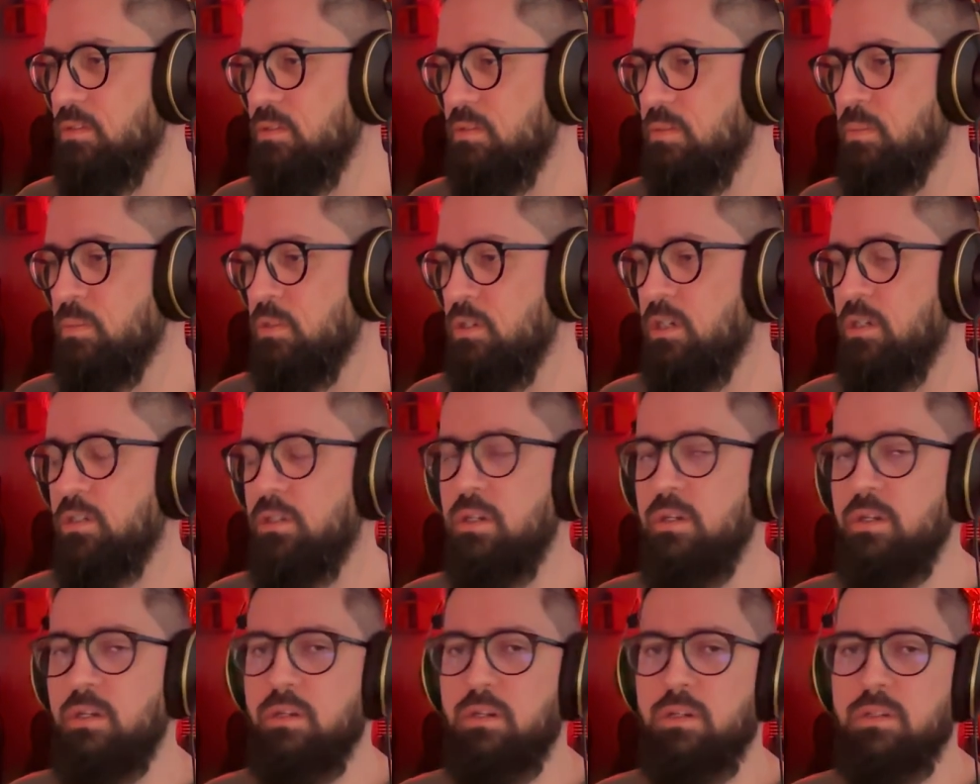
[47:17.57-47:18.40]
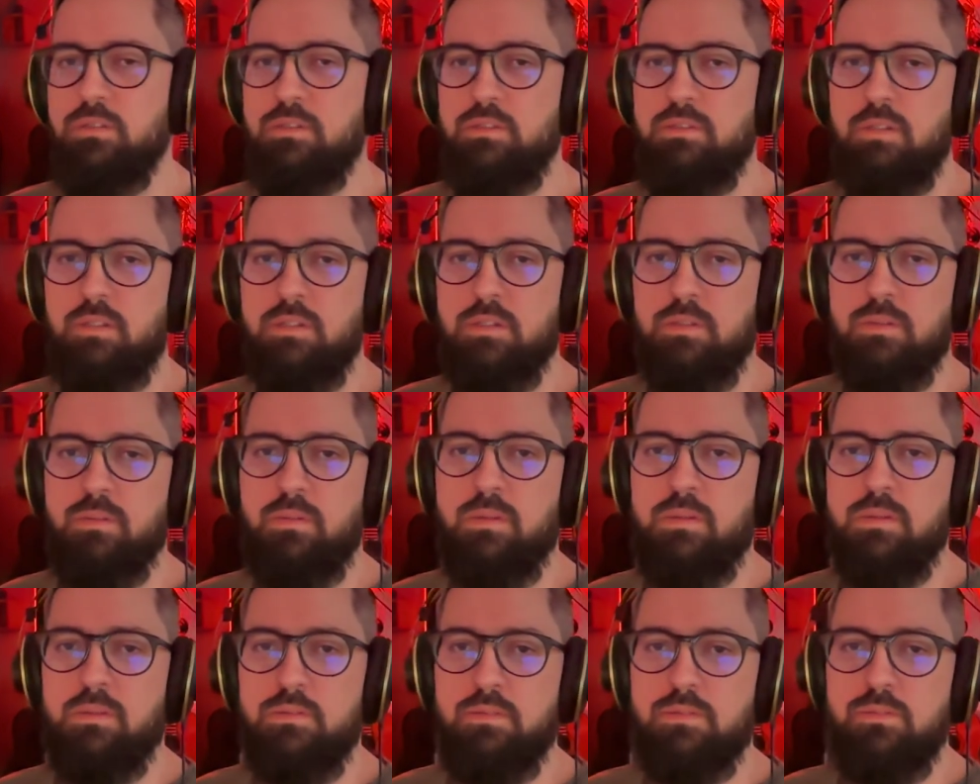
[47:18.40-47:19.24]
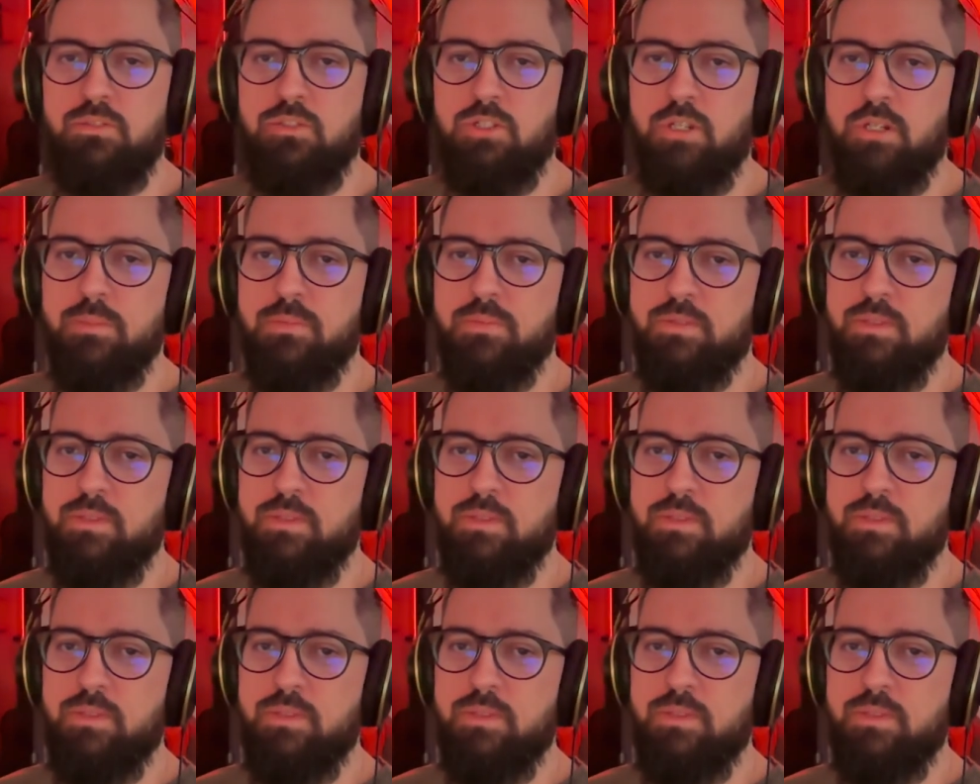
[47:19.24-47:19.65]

more or, or, or, or jobs?